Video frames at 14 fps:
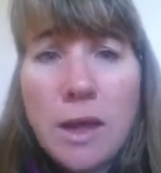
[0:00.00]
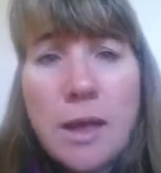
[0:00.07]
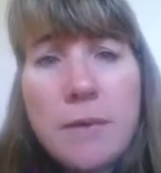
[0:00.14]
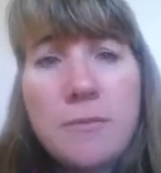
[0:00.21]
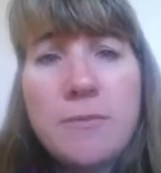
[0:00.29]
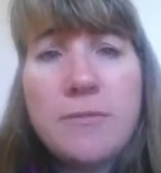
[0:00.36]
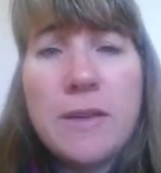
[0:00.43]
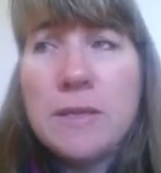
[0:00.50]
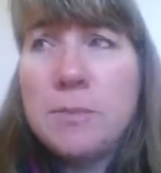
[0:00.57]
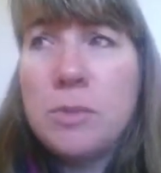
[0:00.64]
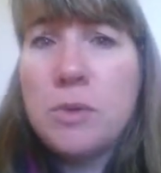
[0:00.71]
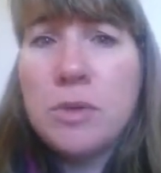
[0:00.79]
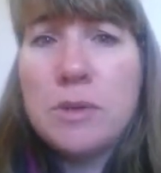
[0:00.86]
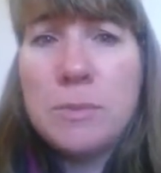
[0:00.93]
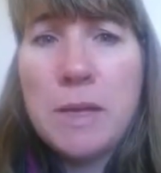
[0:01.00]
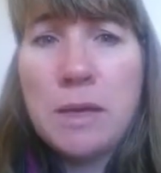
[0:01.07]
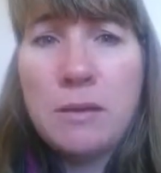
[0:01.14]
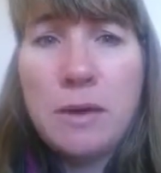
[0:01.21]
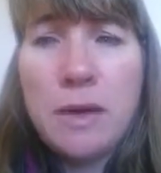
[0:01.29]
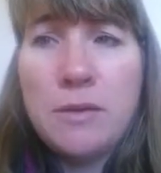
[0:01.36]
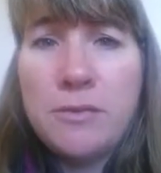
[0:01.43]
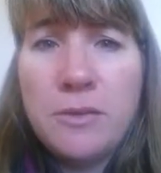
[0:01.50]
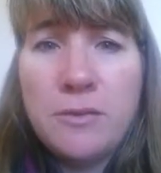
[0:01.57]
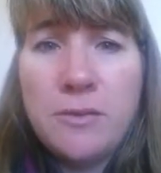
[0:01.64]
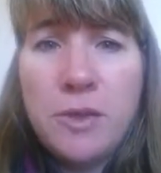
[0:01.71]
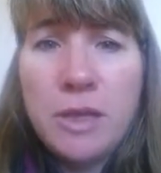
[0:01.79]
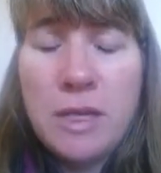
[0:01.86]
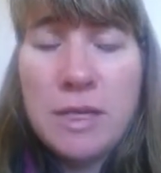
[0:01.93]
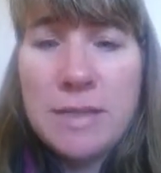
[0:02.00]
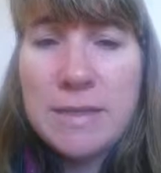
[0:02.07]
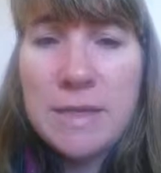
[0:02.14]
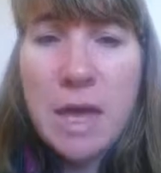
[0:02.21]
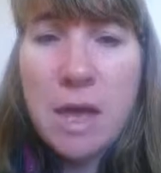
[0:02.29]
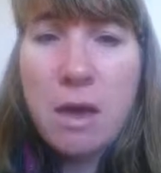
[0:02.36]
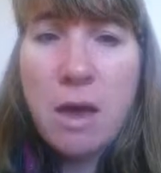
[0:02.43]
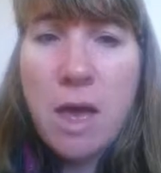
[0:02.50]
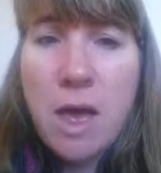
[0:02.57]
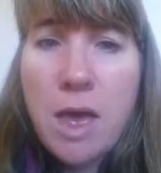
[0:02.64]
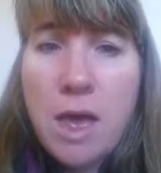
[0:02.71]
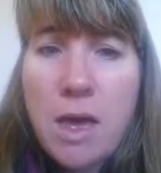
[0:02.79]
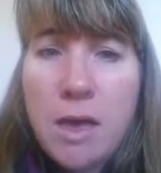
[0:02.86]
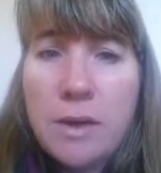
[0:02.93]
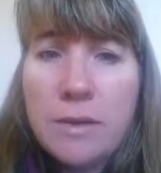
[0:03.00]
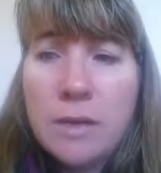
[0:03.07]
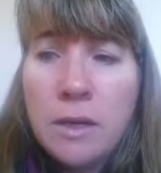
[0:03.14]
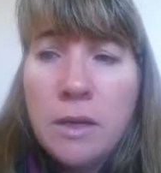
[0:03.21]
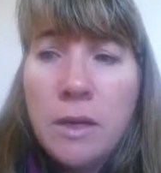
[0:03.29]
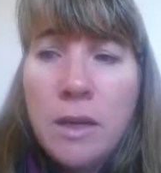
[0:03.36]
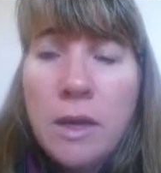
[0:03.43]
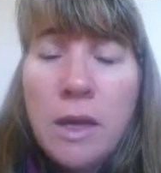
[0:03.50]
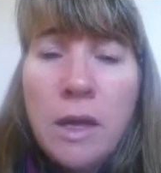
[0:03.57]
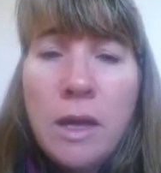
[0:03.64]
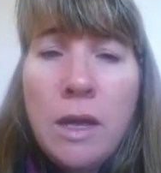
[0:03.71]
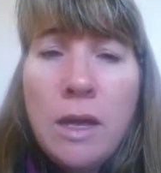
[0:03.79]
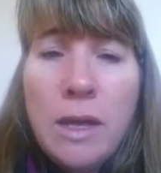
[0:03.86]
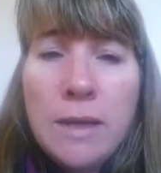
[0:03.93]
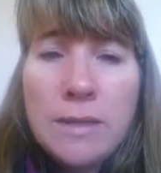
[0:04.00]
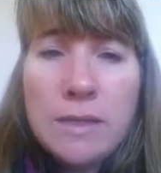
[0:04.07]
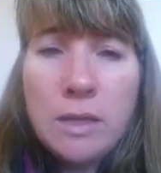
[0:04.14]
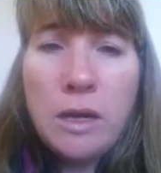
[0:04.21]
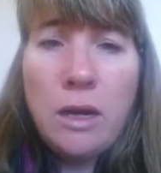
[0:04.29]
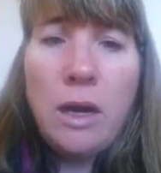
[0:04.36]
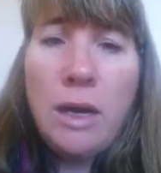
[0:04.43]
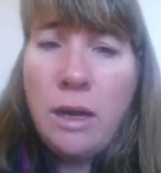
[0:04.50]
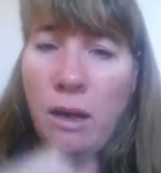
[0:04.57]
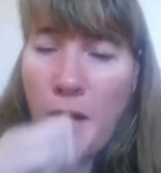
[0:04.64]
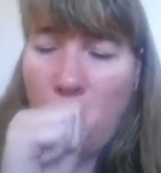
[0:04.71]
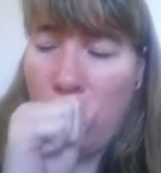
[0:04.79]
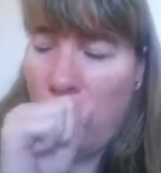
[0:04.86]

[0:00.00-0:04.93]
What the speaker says: Facebook's been around for a few years now, and it certainly,